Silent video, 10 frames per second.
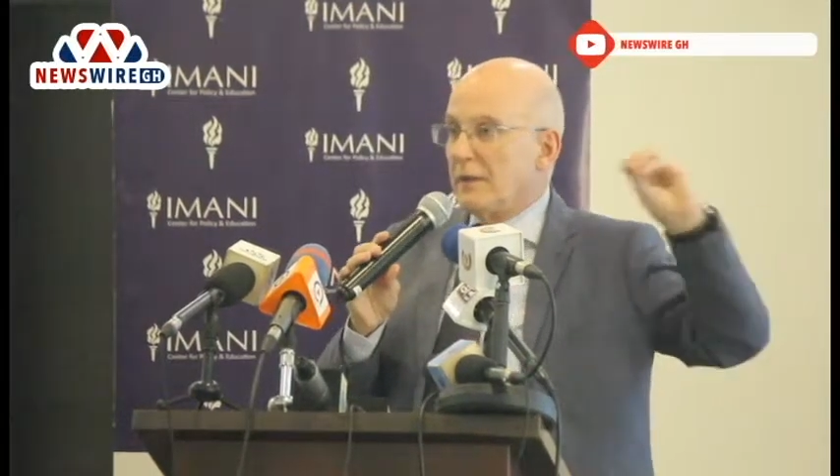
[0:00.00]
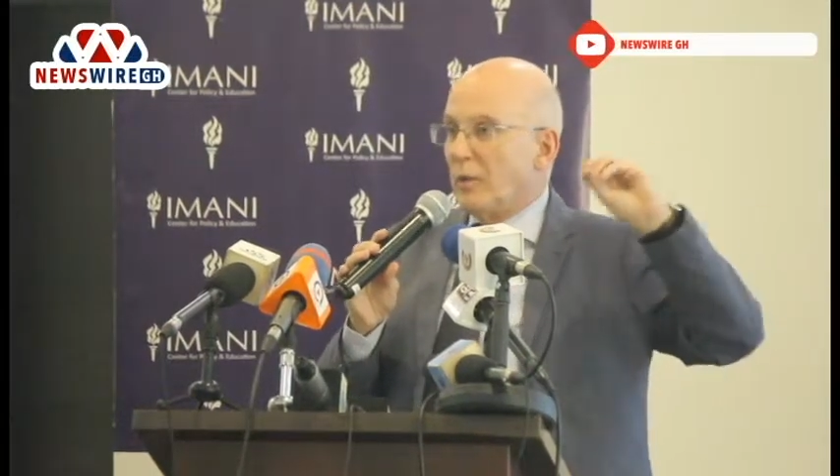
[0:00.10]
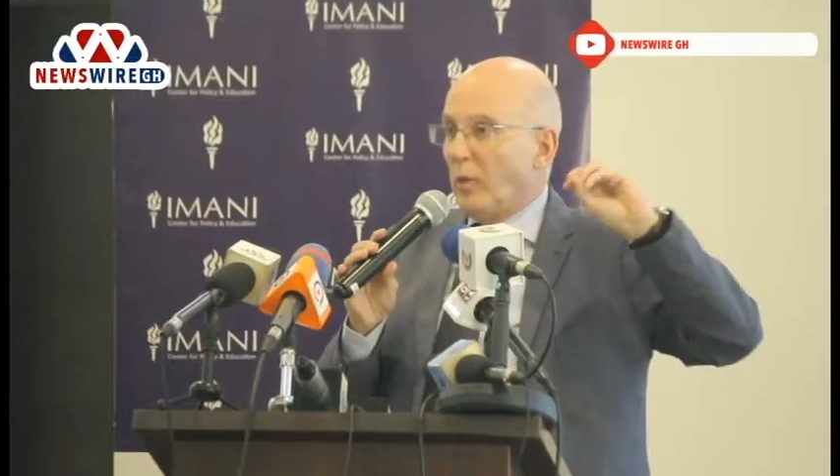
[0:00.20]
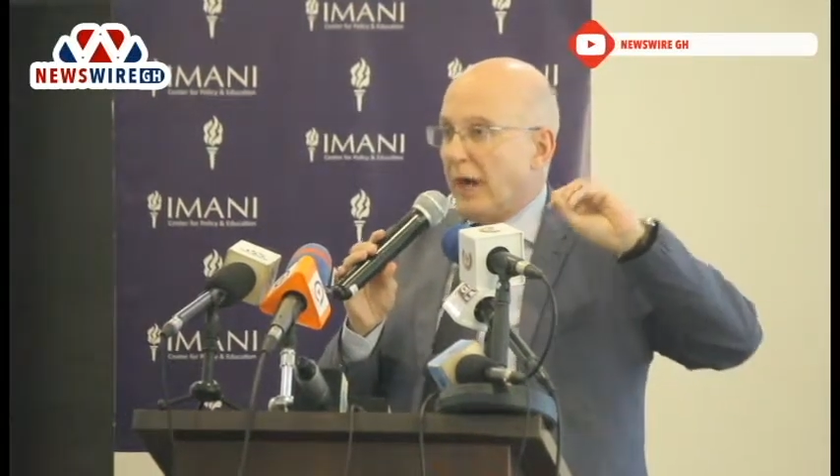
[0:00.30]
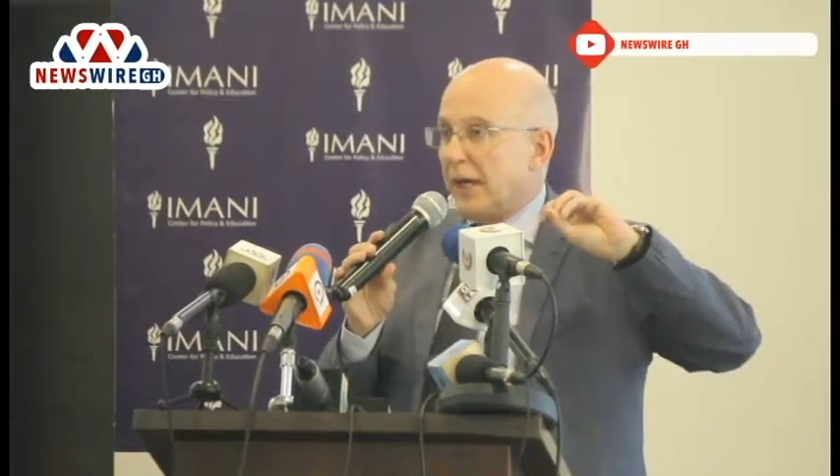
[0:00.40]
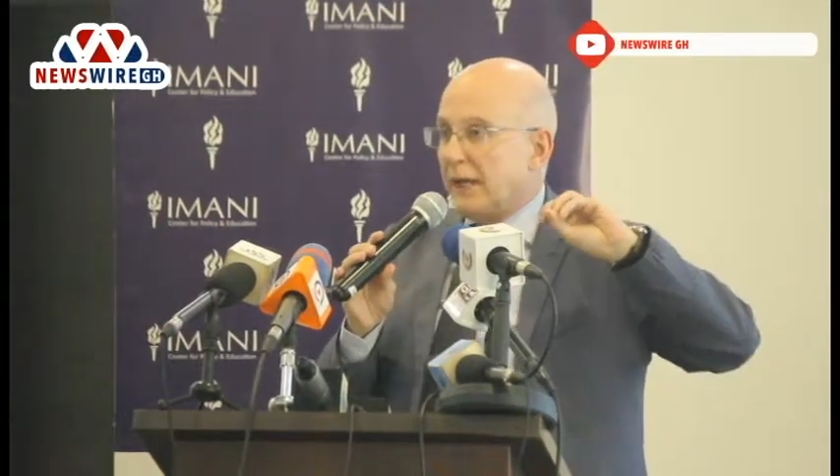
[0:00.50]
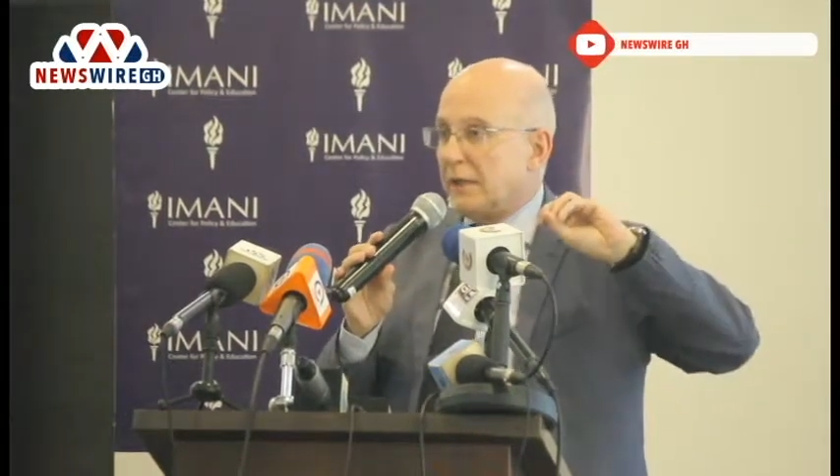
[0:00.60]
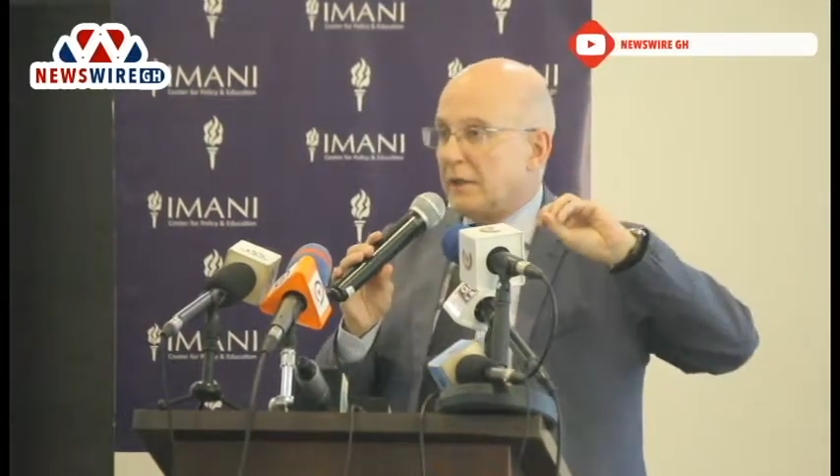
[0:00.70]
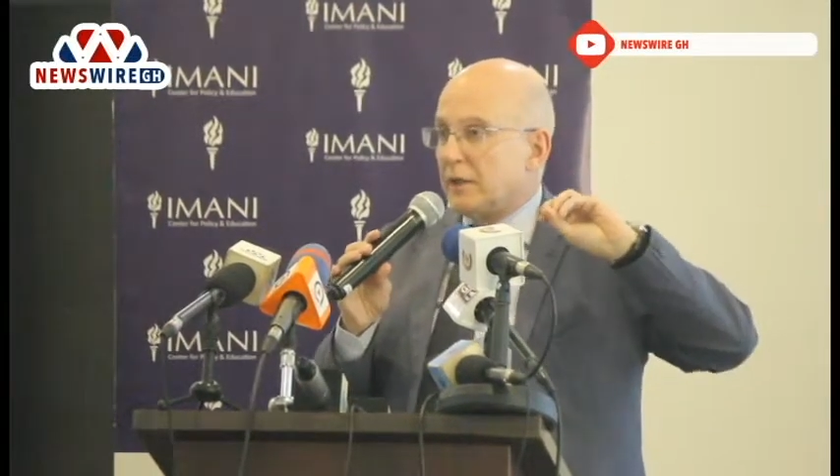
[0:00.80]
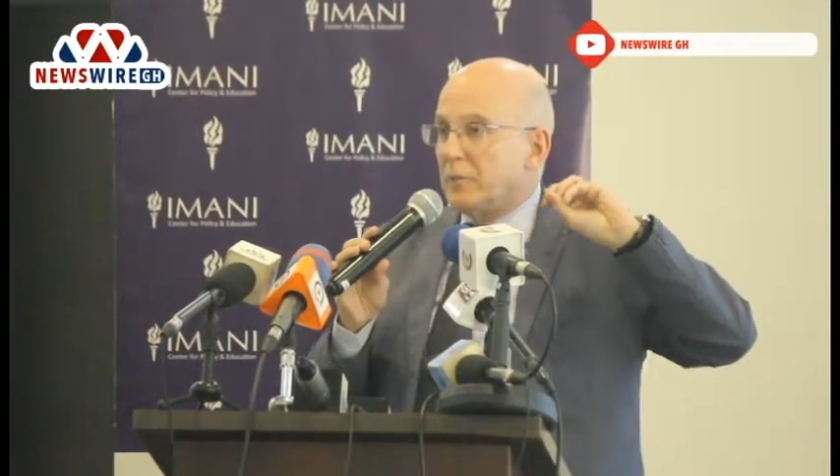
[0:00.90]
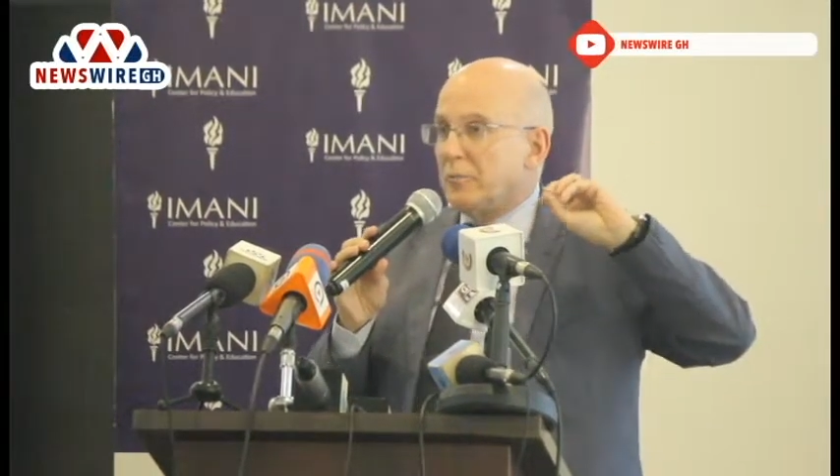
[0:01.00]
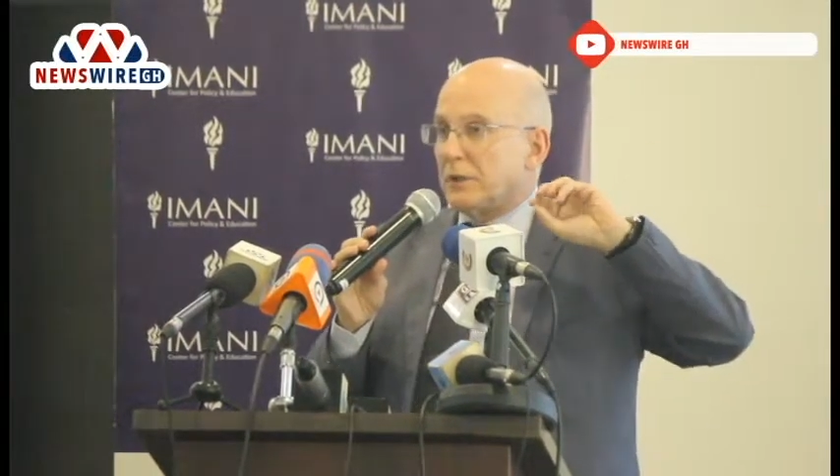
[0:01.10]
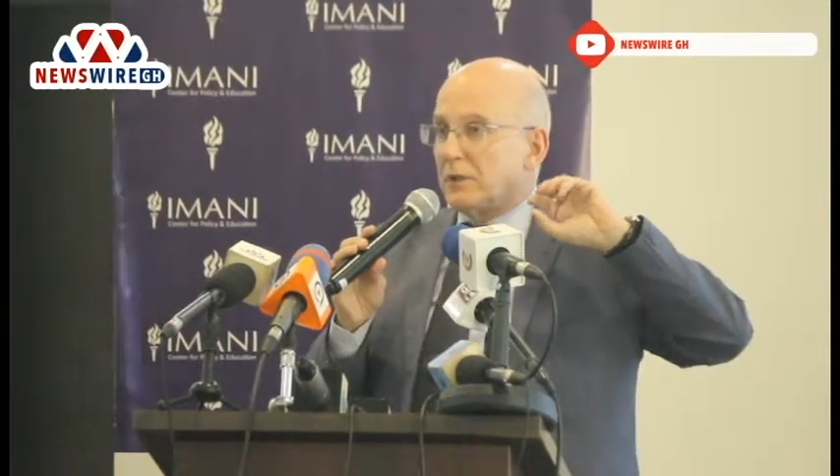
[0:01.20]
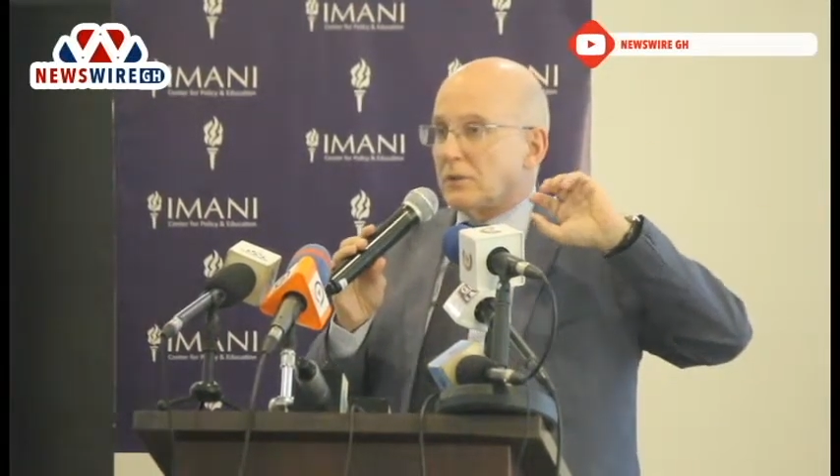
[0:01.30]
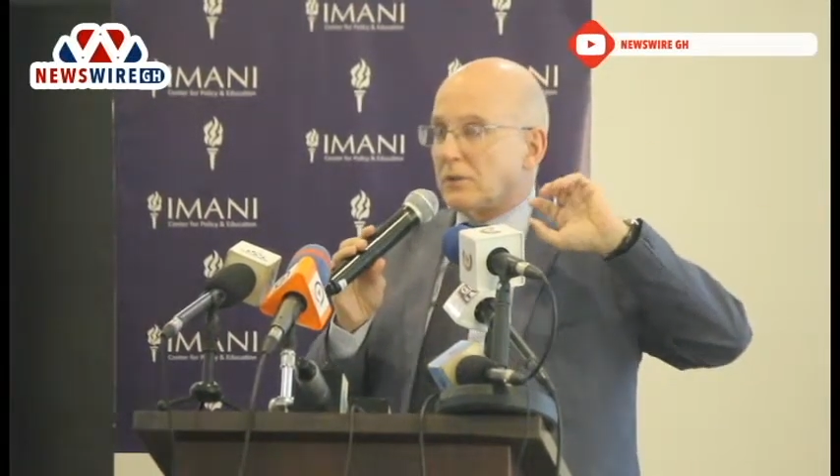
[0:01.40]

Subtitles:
Why? Because